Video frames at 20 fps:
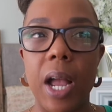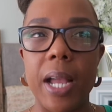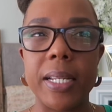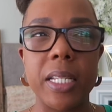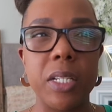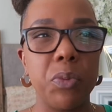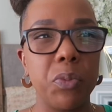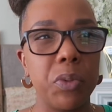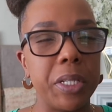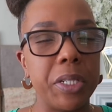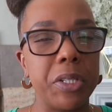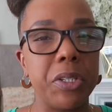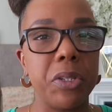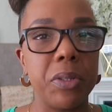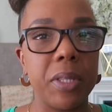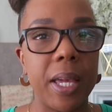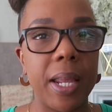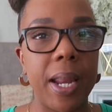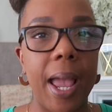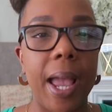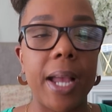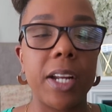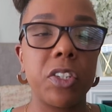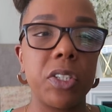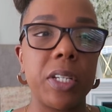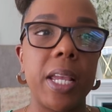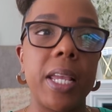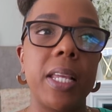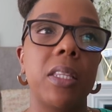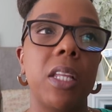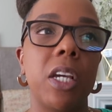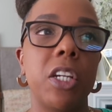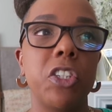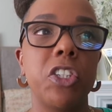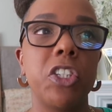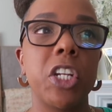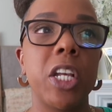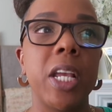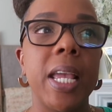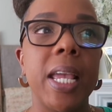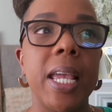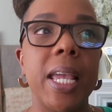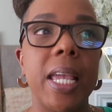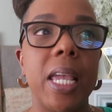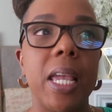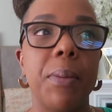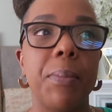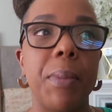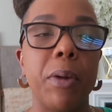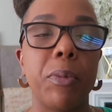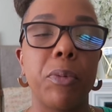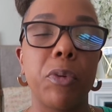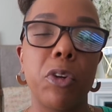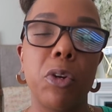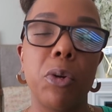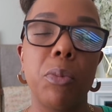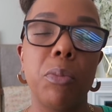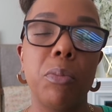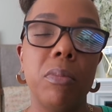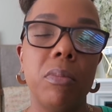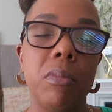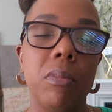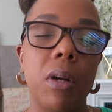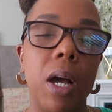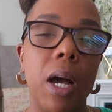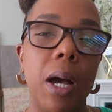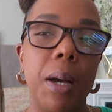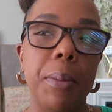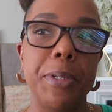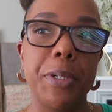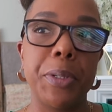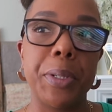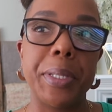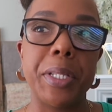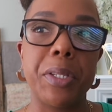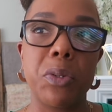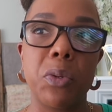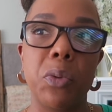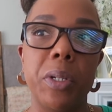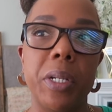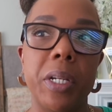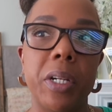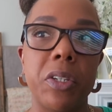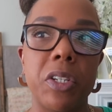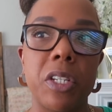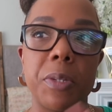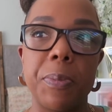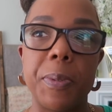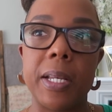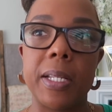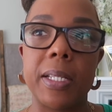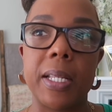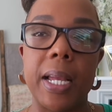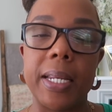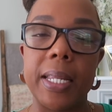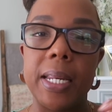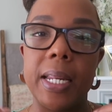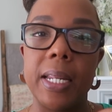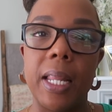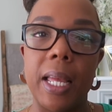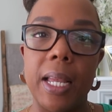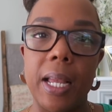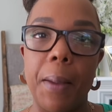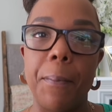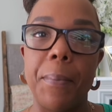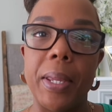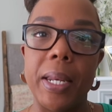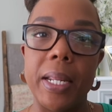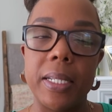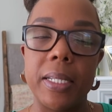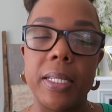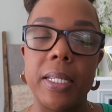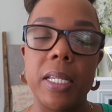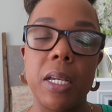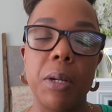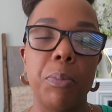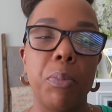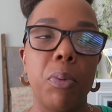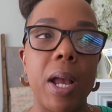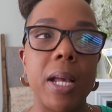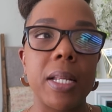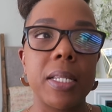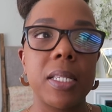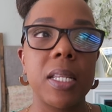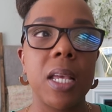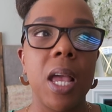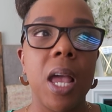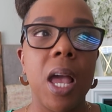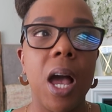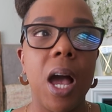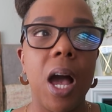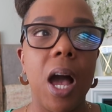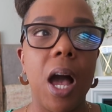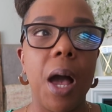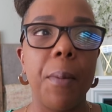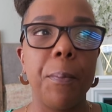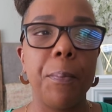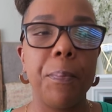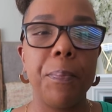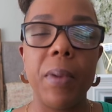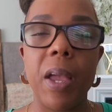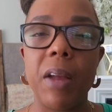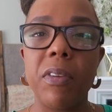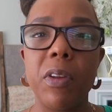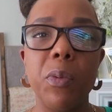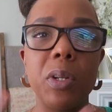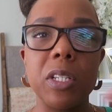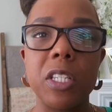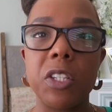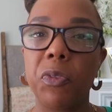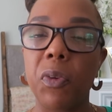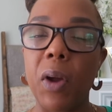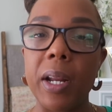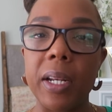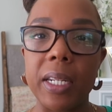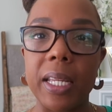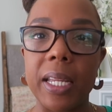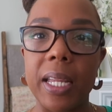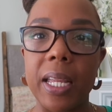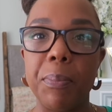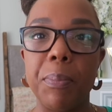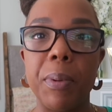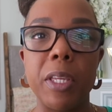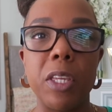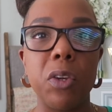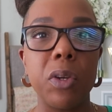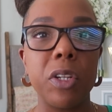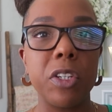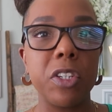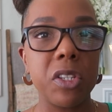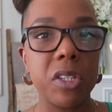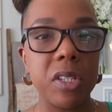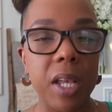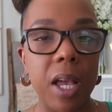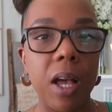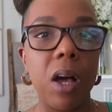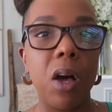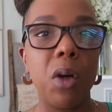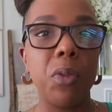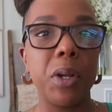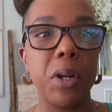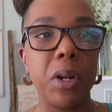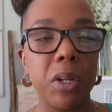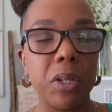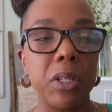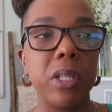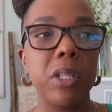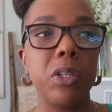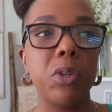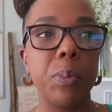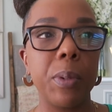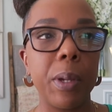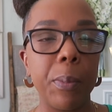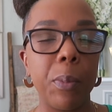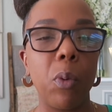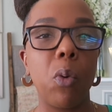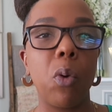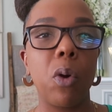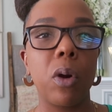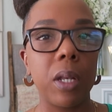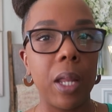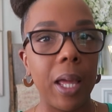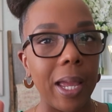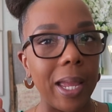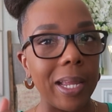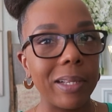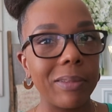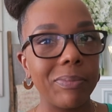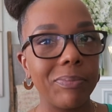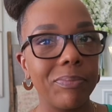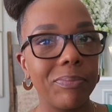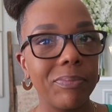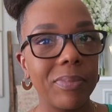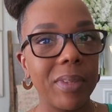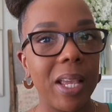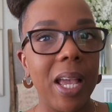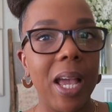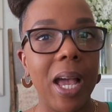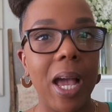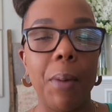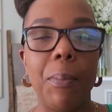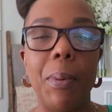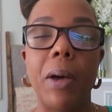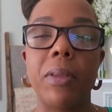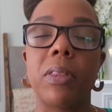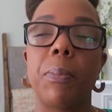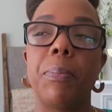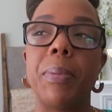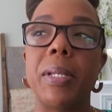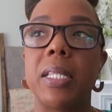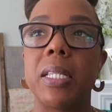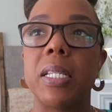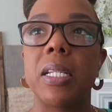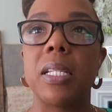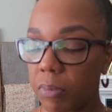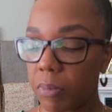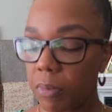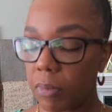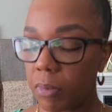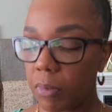I didn't really do that. I actually ate lunch in my room during the school year just because I needed like a minute to decompress. Everyone's friendly, but you can just tell they're a little bit more like about the business.